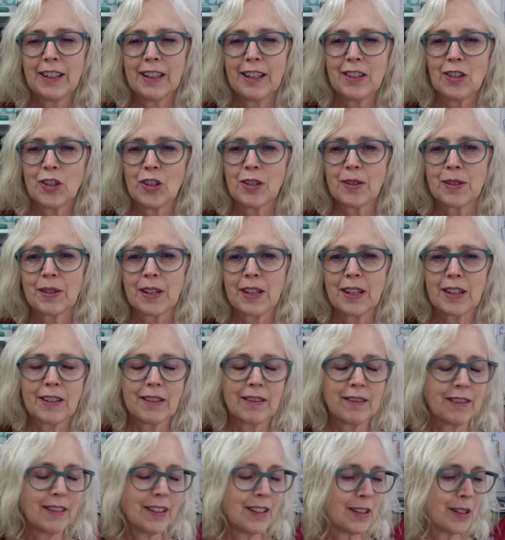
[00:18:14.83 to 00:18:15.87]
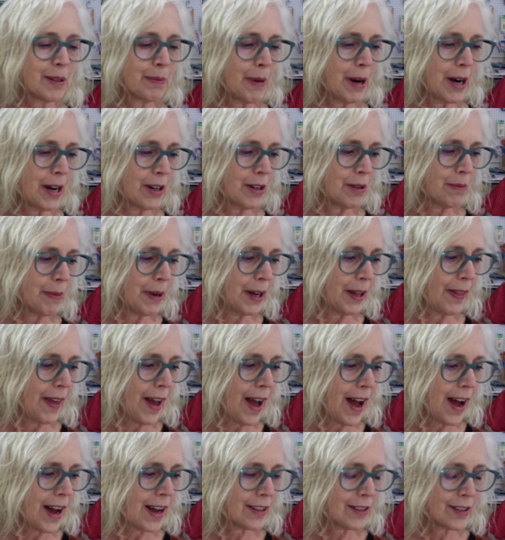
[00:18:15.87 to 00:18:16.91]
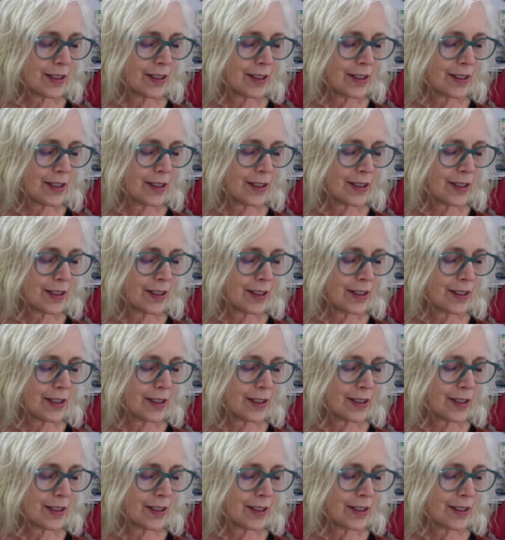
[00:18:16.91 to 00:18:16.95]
just get inspired by that.